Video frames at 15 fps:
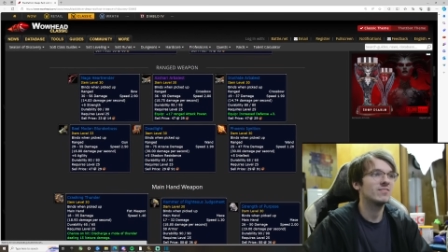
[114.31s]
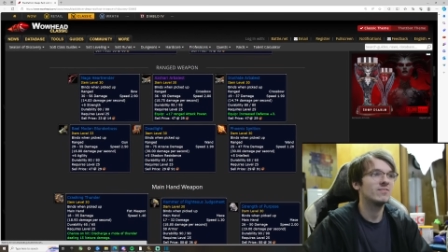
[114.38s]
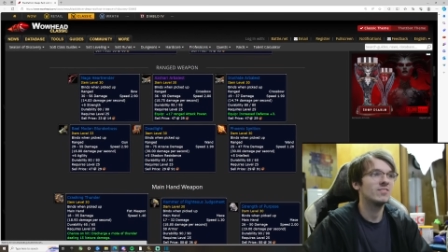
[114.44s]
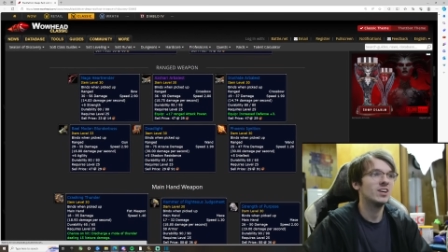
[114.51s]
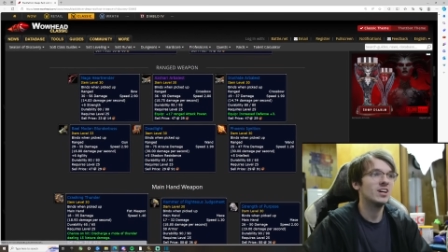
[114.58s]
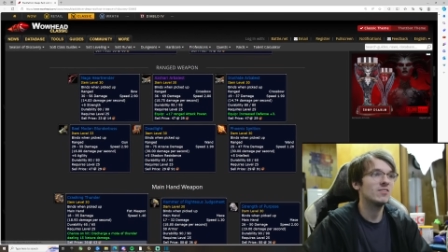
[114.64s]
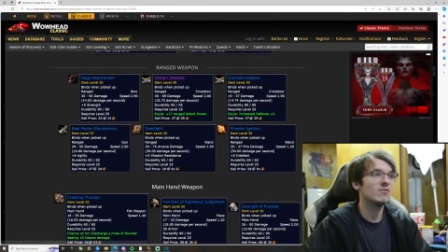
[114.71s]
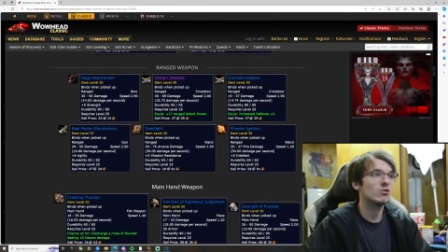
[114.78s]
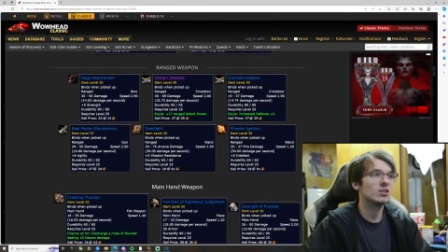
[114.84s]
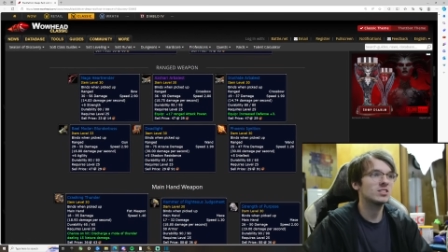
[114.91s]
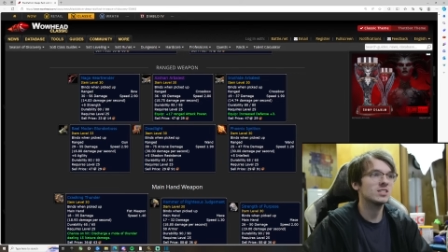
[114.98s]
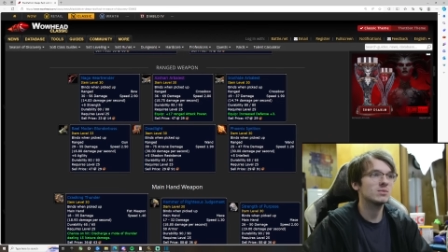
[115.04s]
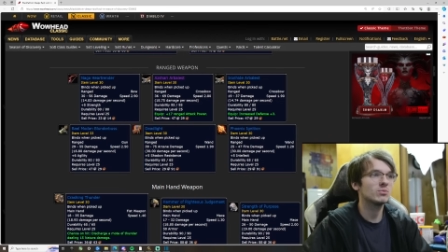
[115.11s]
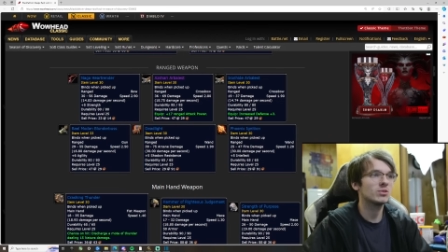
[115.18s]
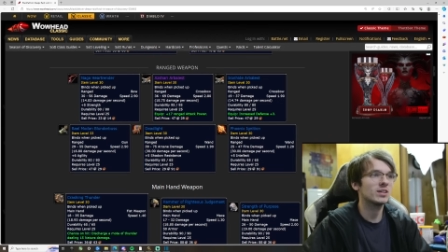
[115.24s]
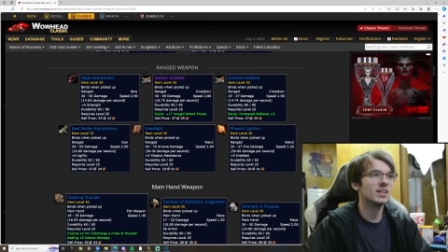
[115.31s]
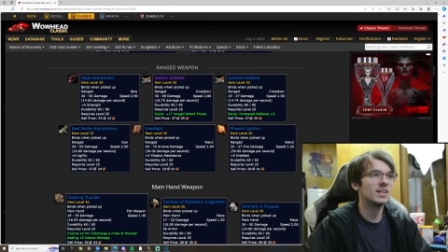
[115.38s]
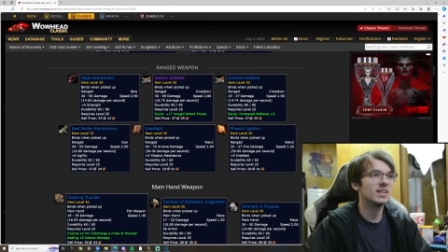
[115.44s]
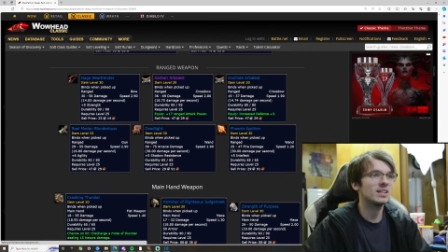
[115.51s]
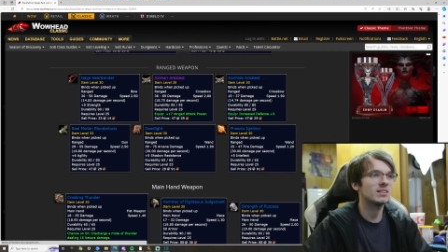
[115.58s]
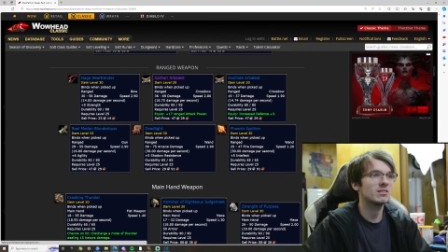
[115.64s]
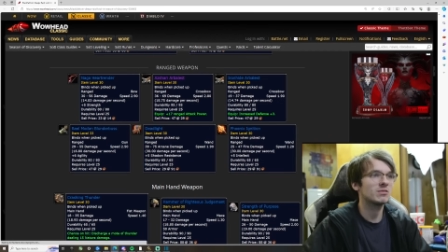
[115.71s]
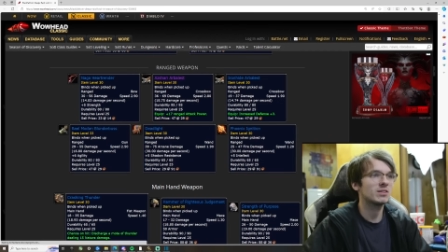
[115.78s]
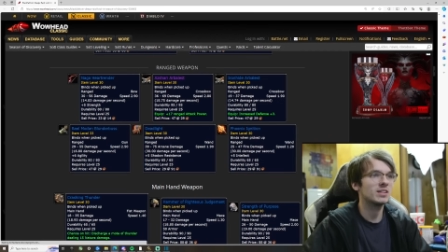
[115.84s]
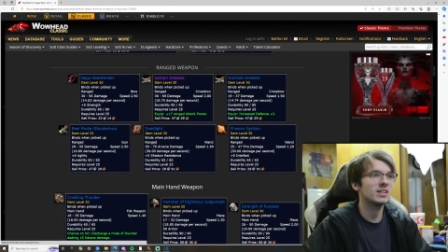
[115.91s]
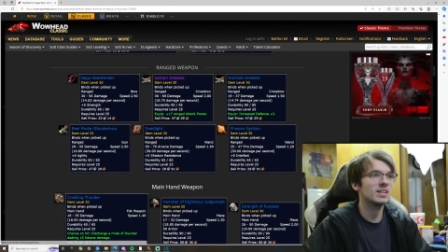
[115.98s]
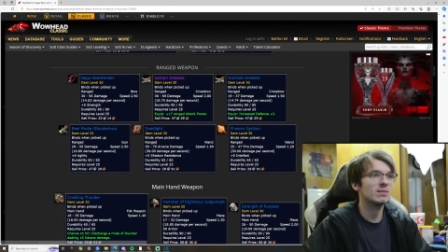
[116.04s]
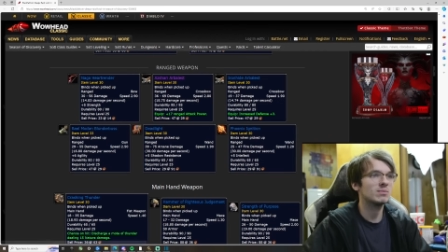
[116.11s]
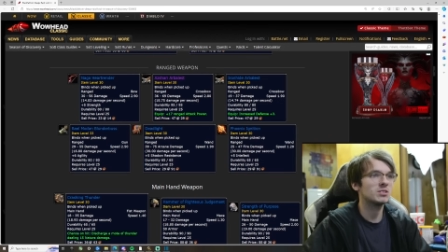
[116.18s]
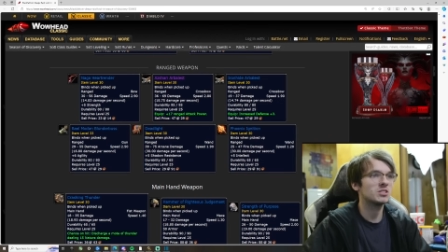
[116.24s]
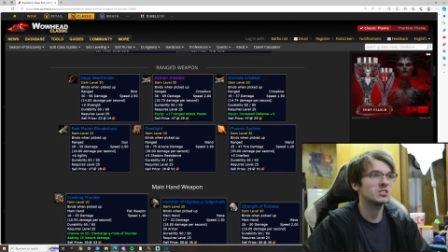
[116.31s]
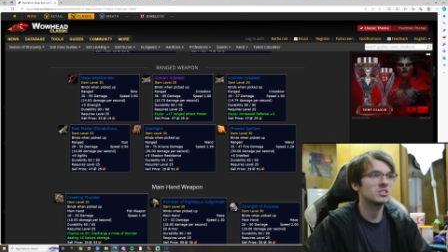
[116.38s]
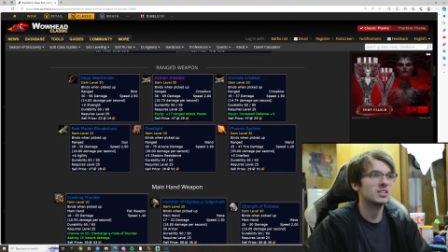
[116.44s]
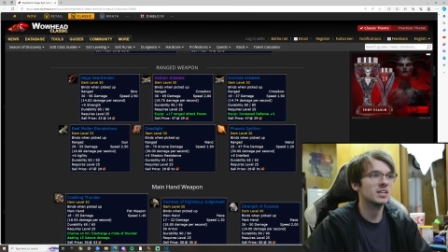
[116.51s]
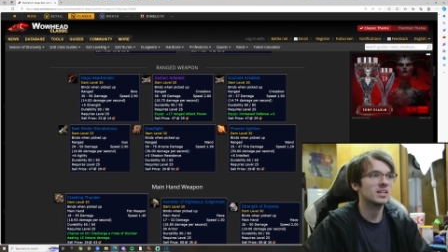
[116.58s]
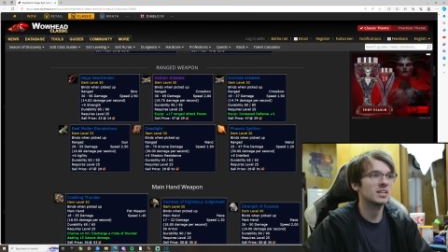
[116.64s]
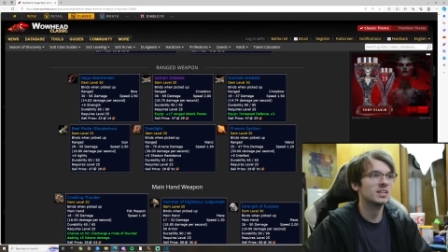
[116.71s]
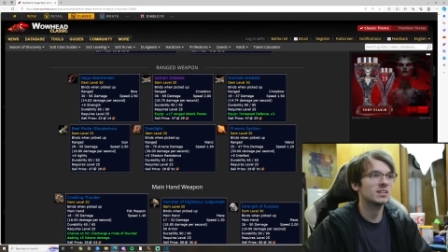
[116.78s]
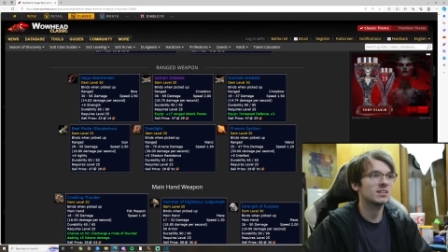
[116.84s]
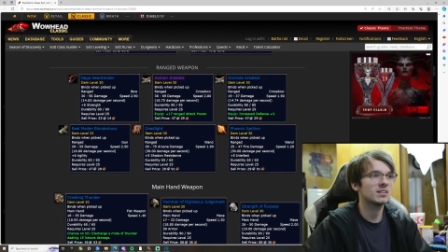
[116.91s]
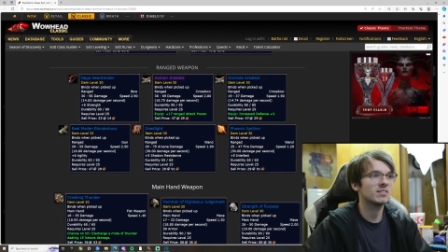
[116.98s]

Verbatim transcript: Uh, 14.83 damage a second.